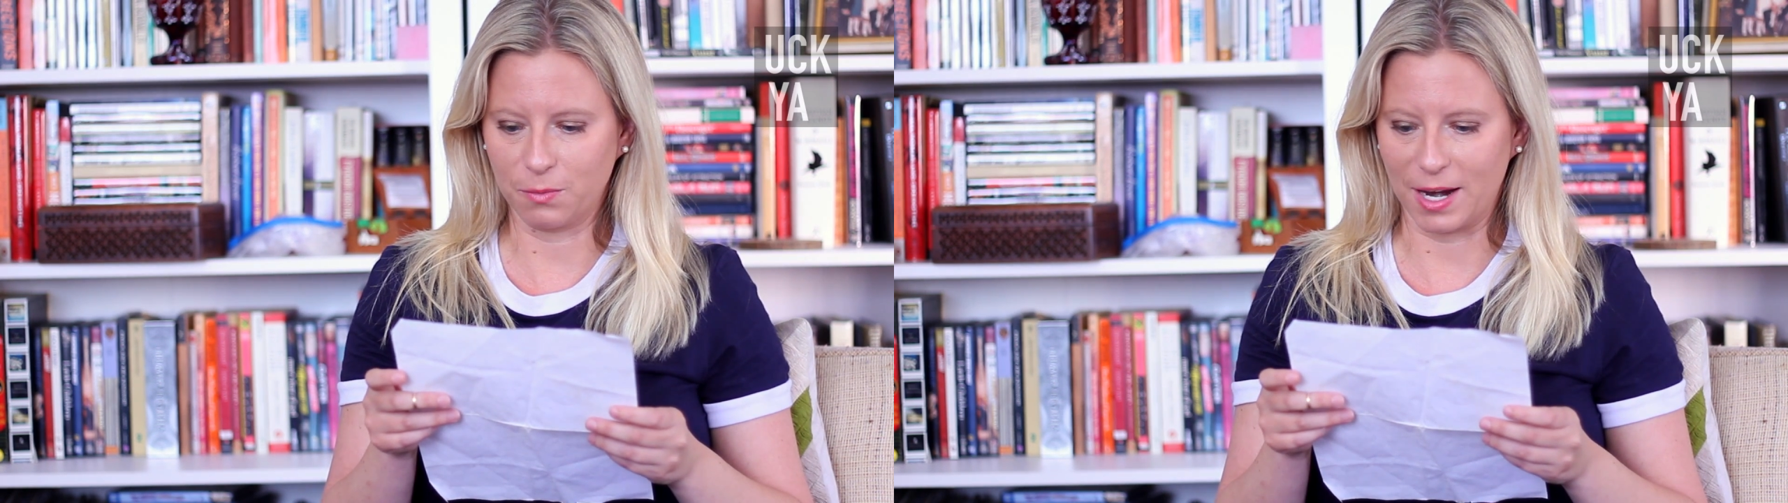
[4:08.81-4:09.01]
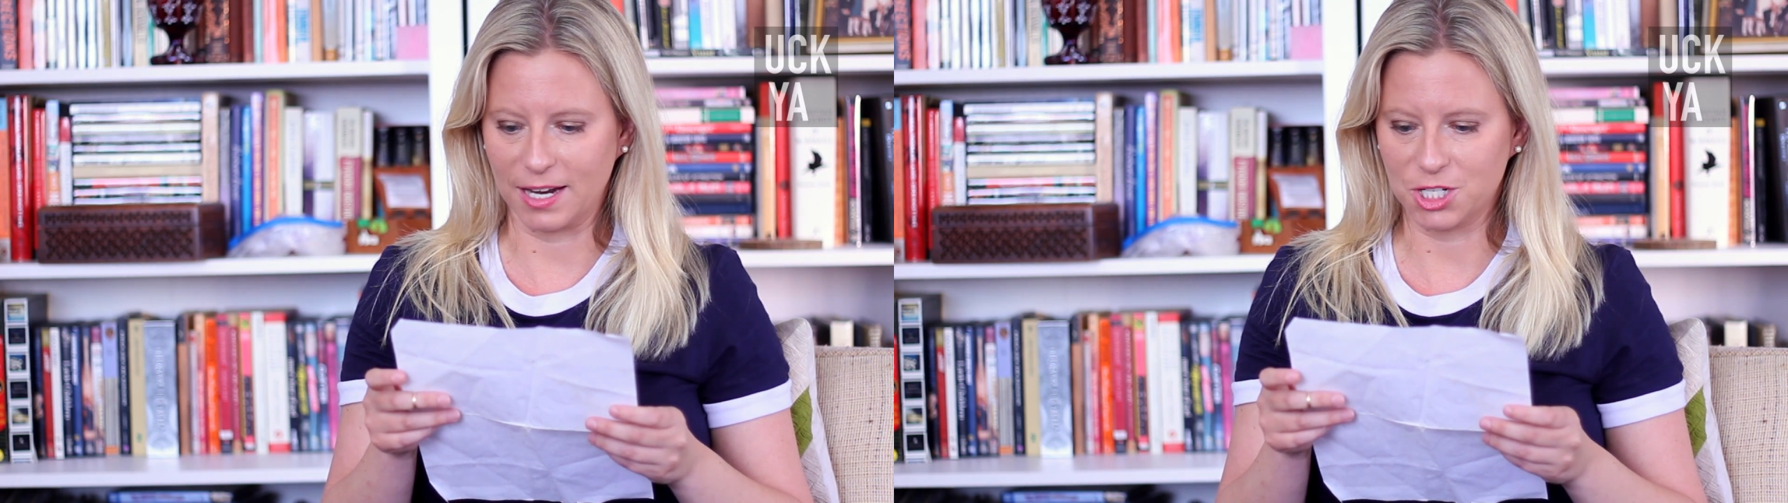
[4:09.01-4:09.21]

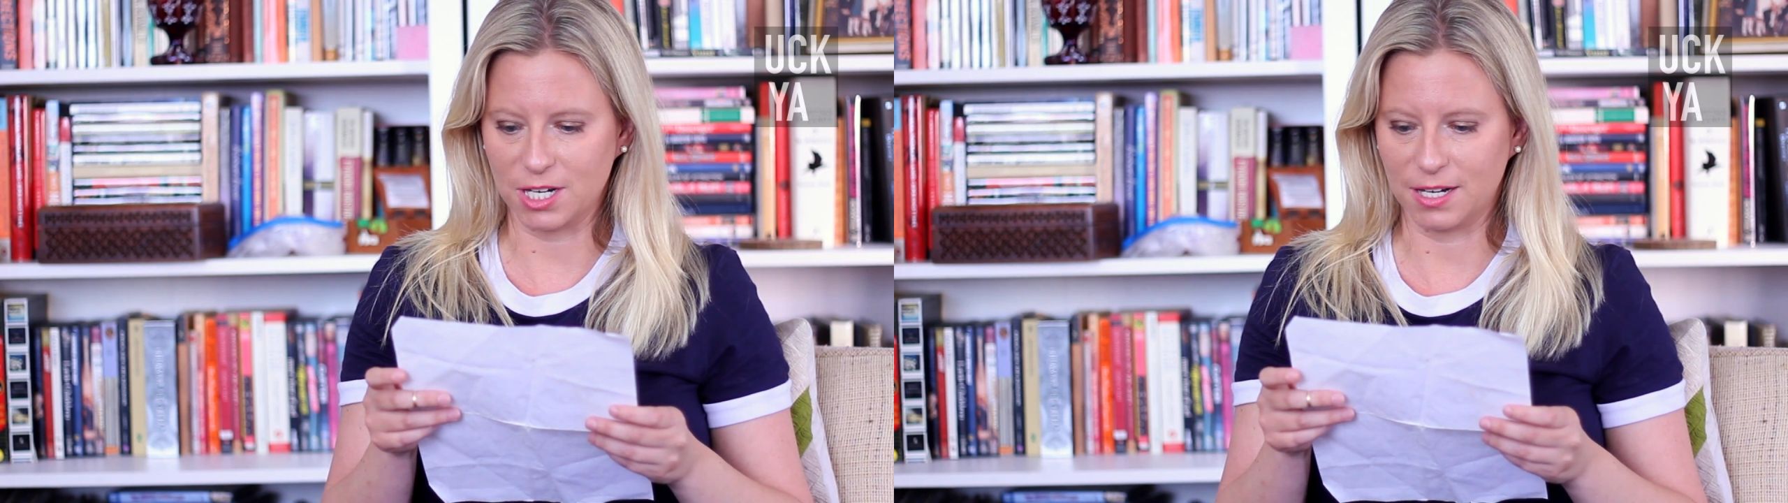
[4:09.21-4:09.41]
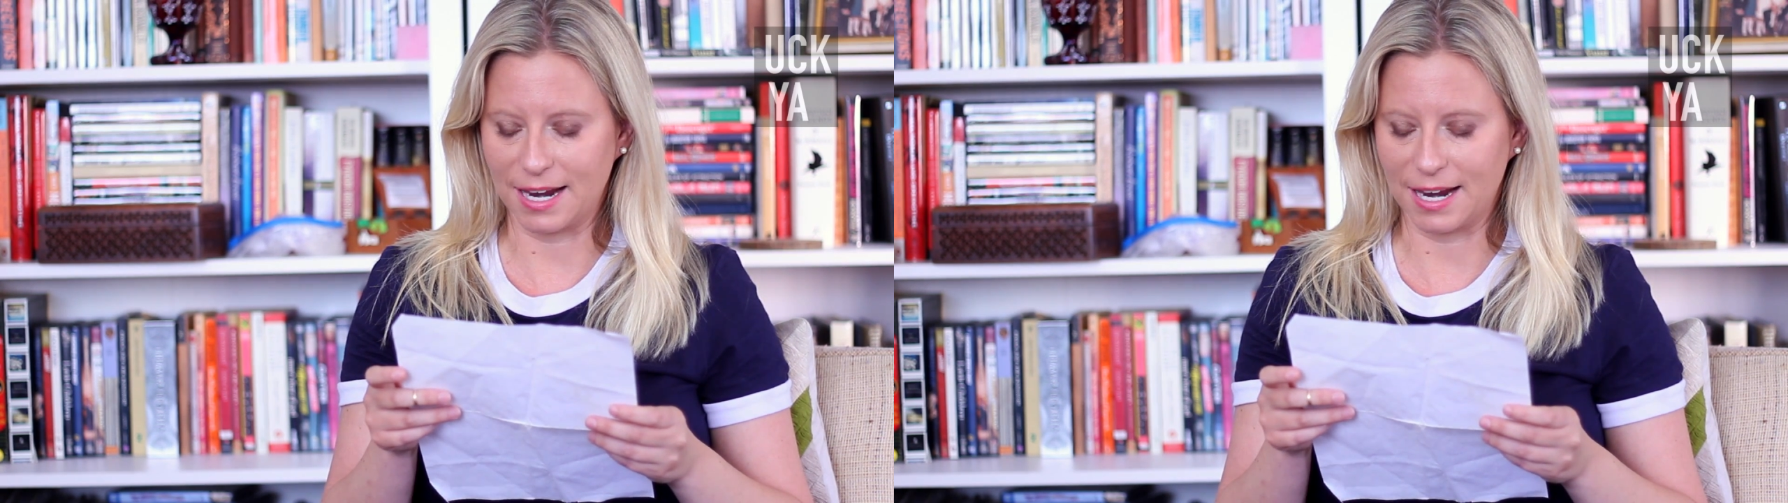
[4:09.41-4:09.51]
Ranch in